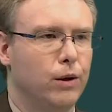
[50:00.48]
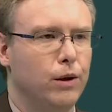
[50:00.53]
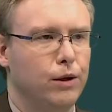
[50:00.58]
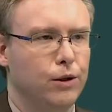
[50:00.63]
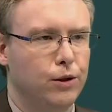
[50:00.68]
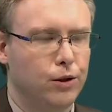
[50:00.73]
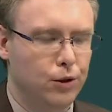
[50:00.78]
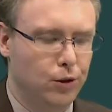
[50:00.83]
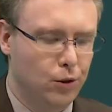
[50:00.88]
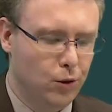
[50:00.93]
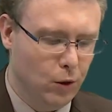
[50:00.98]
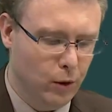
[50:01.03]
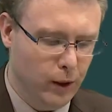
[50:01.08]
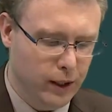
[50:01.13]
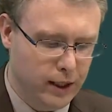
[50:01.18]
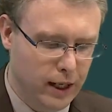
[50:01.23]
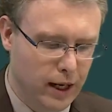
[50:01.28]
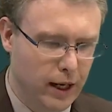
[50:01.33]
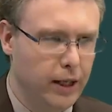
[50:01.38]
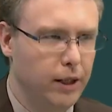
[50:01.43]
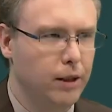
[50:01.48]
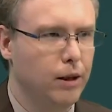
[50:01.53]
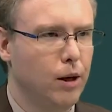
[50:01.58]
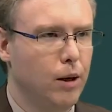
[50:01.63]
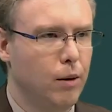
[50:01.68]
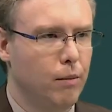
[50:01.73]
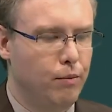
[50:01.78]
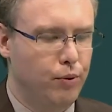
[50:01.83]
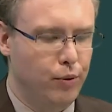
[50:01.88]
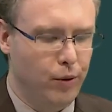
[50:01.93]
order, storytelling,
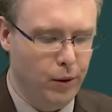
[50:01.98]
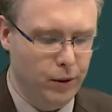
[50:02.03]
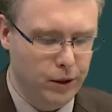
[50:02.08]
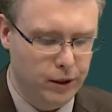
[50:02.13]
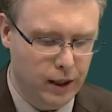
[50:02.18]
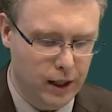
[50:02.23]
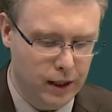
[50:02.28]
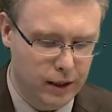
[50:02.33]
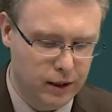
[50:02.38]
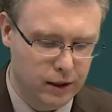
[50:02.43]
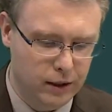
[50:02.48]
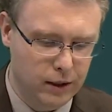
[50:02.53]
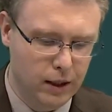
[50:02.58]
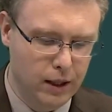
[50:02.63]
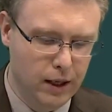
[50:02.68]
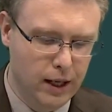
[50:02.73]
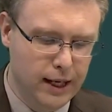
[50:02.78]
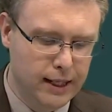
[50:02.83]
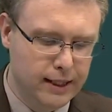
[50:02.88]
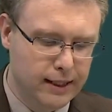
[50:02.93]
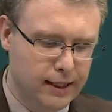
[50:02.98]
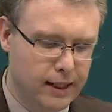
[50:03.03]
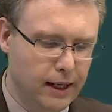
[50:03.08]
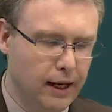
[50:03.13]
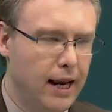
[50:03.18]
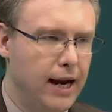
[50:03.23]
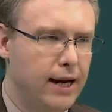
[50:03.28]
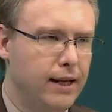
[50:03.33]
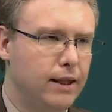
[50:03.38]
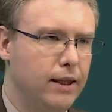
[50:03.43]
process.
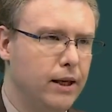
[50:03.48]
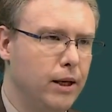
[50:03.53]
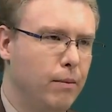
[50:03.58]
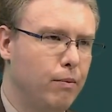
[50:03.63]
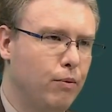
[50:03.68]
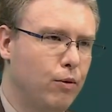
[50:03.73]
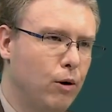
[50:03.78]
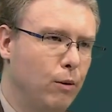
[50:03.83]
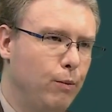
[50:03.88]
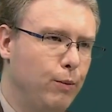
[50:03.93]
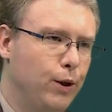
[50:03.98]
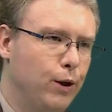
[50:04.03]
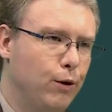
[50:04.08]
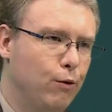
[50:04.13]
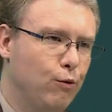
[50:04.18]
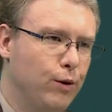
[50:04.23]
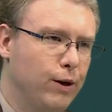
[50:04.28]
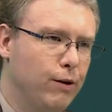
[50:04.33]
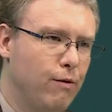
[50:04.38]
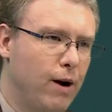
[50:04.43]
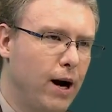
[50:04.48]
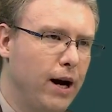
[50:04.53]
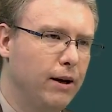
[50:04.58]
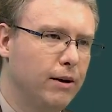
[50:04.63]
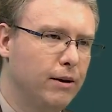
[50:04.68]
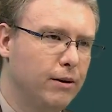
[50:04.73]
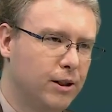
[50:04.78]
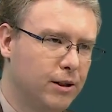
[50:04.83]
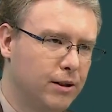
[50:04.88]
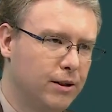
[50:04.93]
Select the appropriate rewrite,
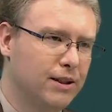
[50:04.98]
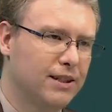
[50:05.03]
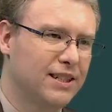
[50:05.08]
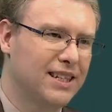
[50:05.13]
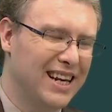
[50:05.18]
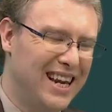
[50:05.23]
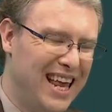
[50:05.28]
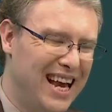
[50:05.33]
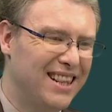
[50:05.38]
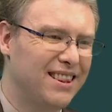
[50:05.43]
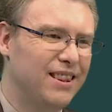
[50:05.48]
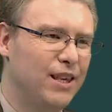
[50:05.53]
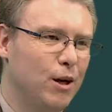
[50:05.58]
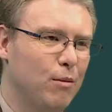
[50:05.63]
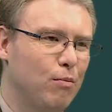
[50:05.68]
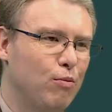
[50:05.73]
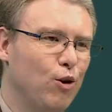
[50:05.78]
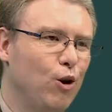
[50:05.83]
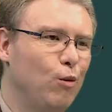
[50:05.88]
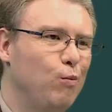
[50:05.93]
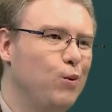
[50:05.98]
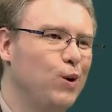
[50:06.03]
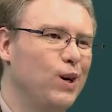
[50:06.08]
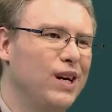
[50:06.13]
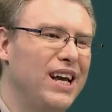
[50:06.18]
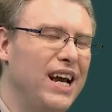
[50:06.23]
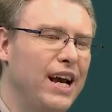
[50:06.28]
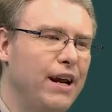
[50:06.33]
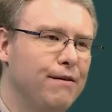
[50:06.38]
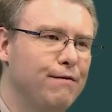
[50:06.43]
select the
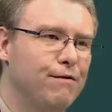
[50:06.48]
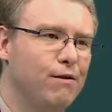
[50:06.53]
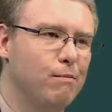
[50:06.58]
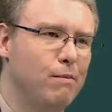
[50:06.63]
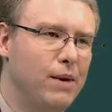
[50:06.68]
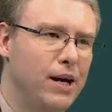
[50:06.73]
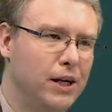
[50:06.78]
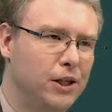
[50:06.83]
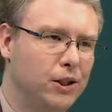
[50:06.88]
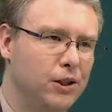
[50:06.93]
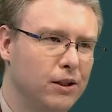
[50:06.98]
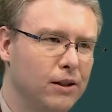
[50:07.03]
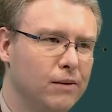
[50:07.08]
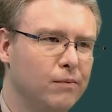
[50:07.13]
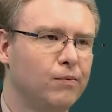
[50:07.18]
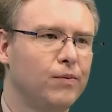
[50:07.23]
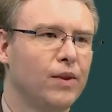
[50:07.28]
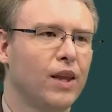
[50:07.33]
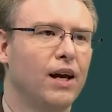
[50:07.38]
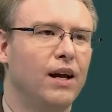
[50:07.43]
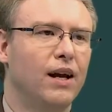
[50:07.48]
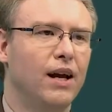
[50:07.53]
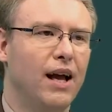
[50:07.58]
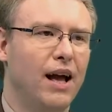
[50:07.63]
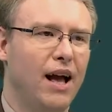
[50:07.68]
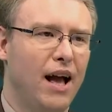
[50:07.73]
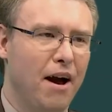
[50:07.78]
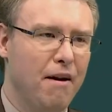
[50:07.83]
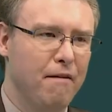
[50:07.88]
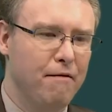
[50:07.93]
appropriate information,
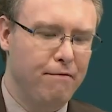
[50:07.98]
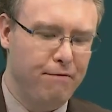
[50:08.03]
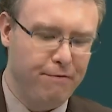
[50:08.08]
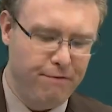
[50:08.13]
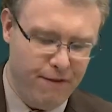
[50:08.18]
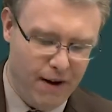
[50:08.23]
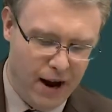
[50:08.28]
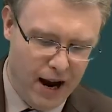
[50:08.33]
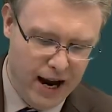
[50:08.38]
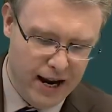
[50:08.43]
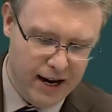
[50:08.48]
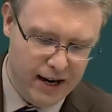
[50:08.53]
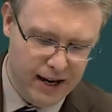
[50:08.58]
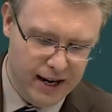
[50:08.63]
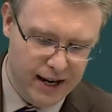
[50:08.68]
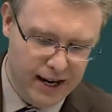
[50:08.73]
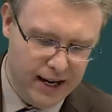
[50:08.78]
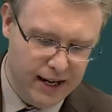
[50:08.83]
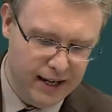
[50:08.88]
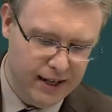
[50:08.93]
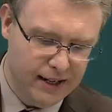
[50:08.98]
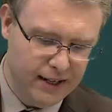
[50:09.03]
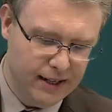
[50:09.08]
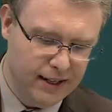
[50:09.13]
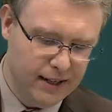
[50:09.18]
and finally,